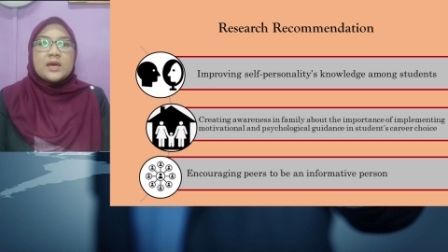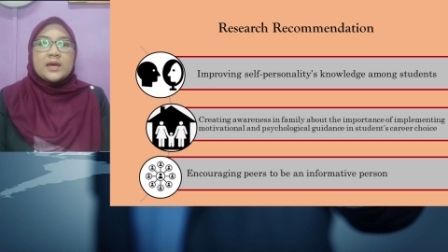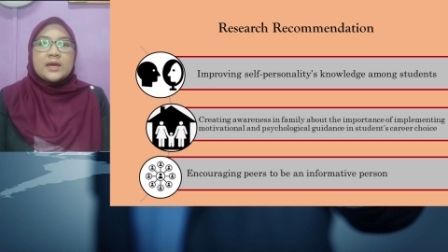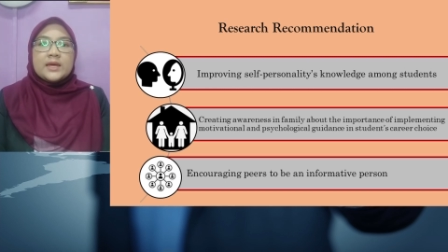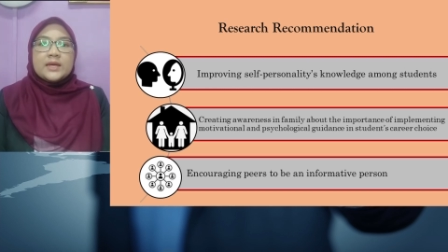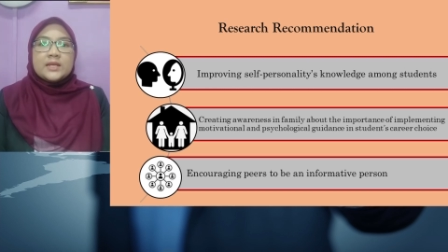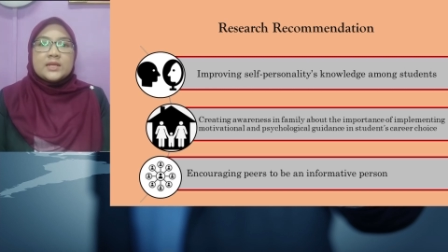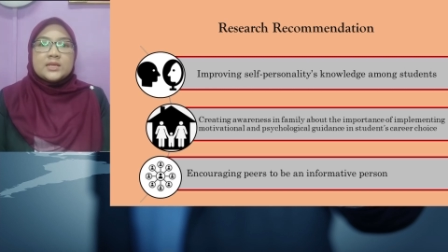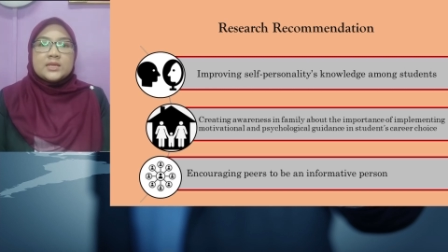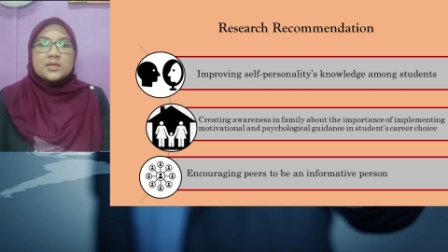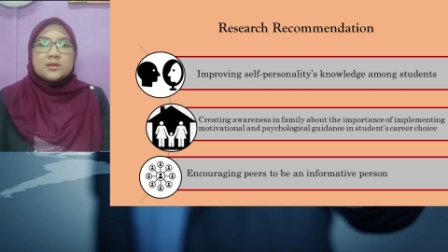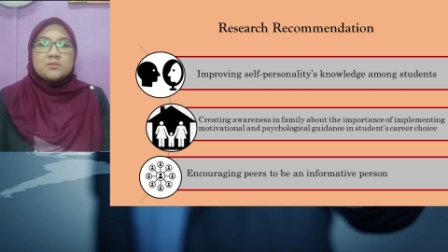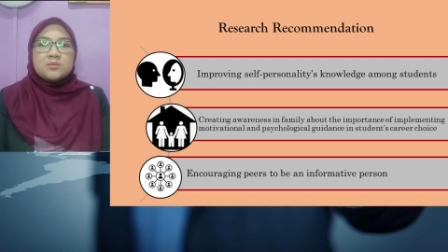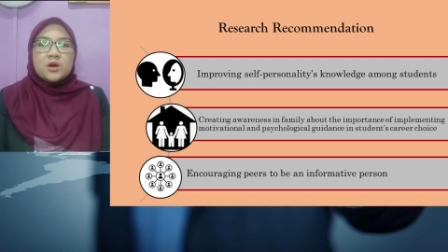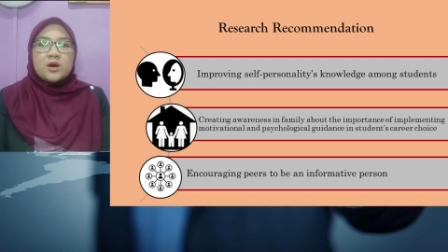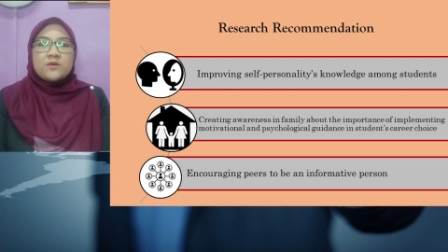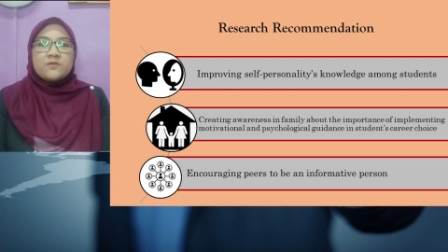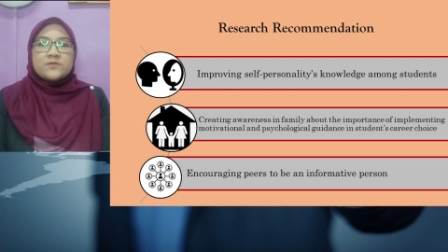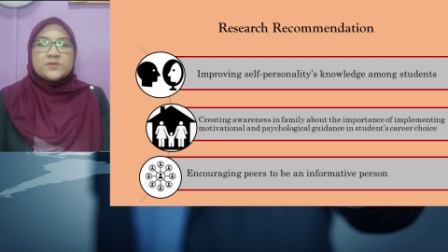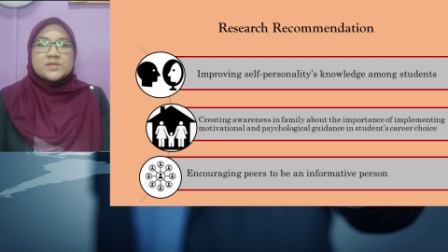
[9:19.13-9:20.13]
In terms
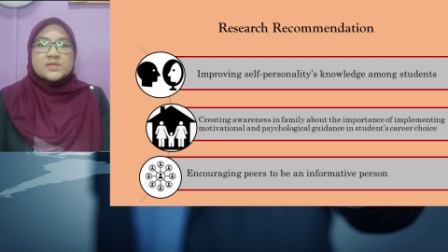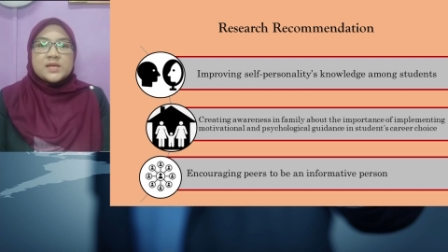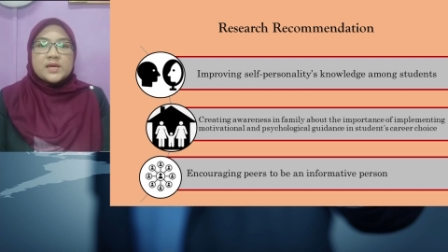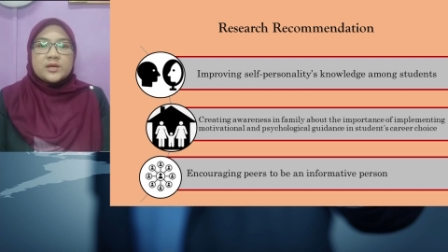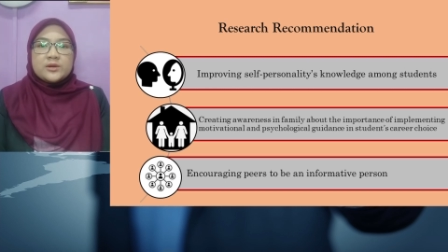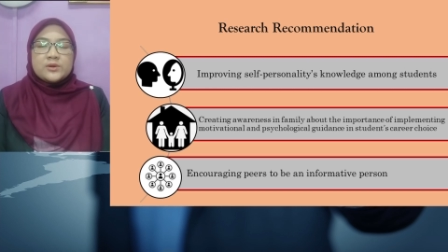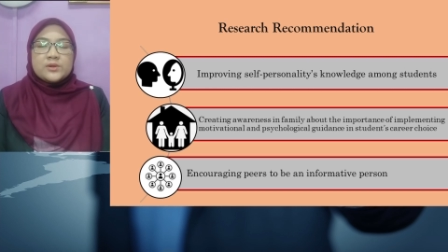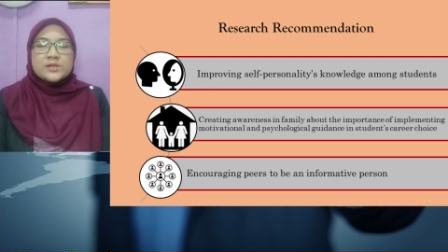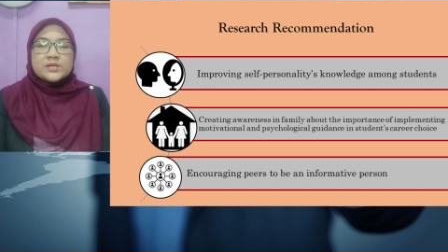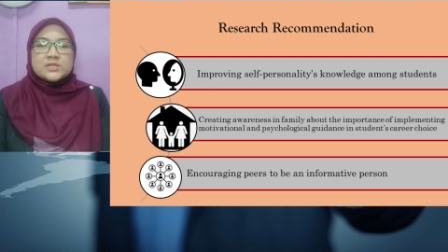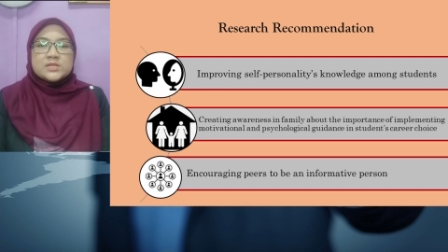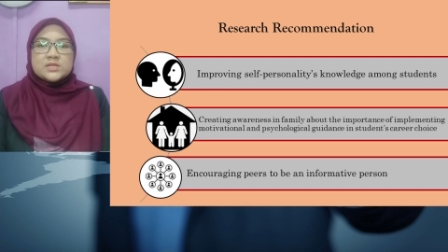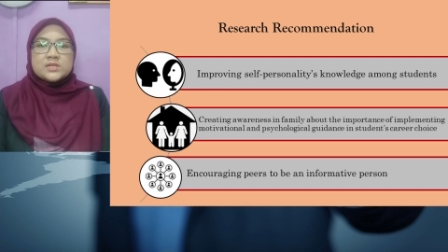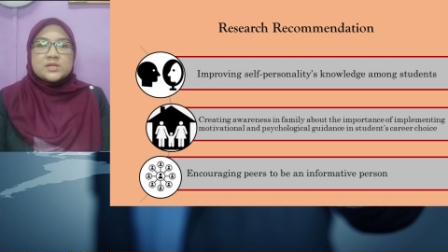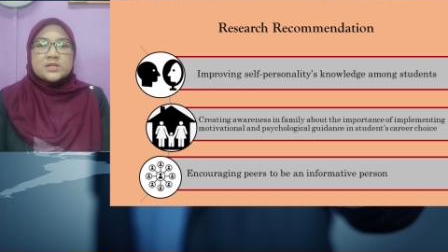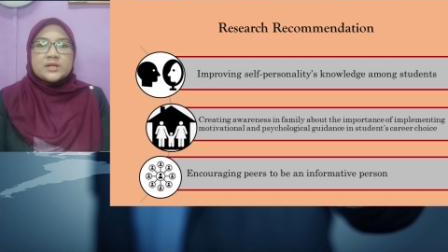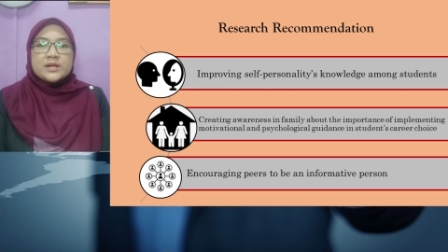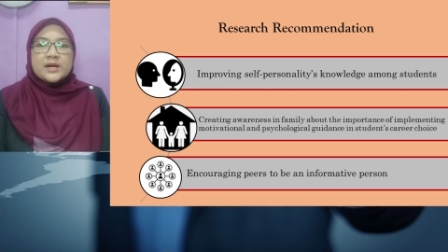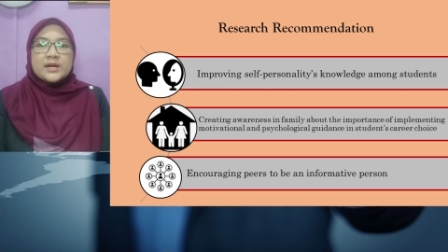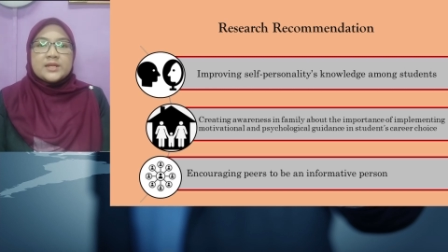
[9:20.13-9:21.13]
of
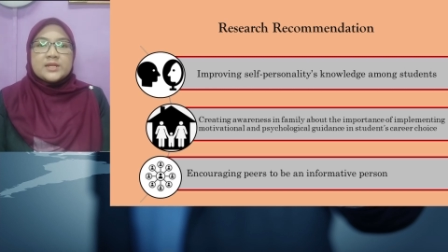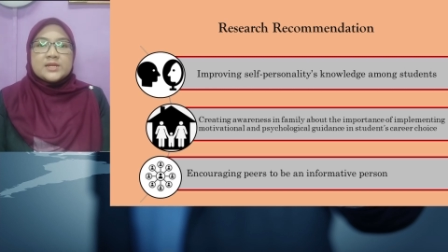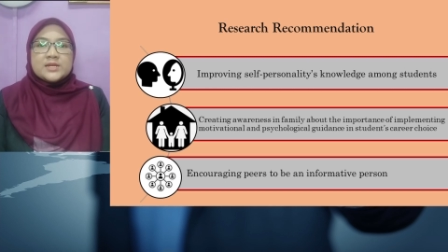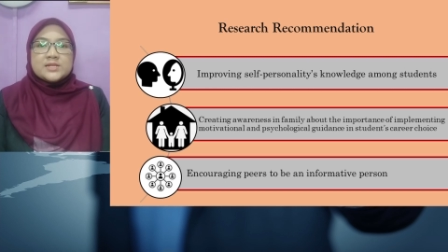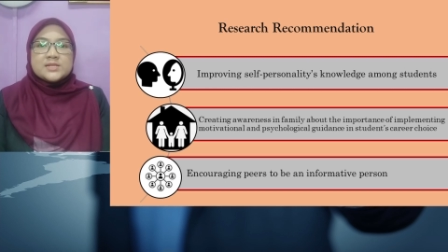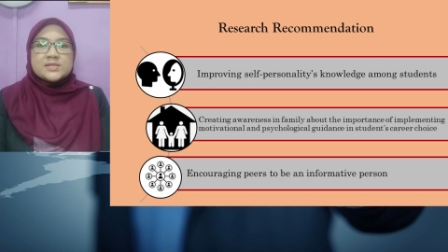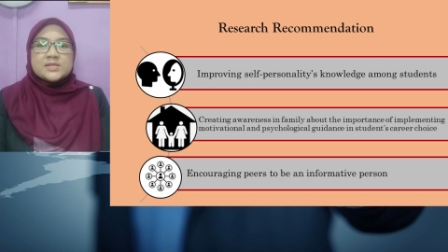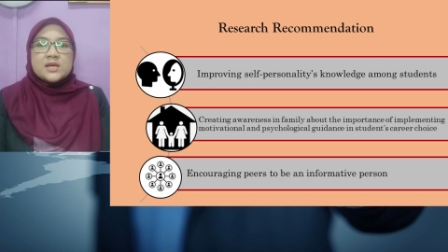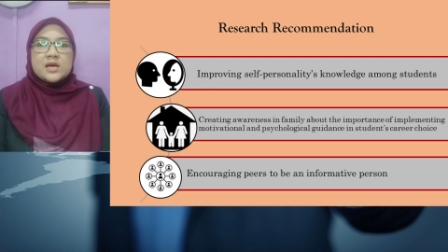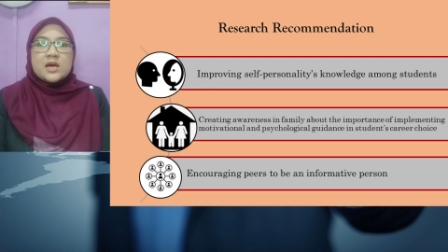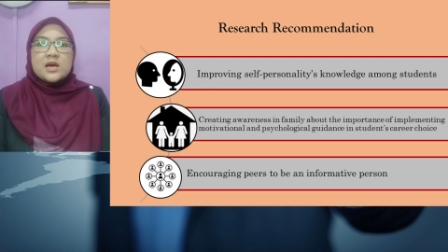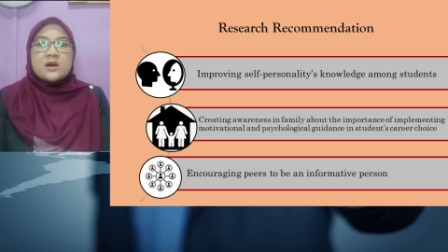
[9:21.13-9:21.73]
psychological guidance,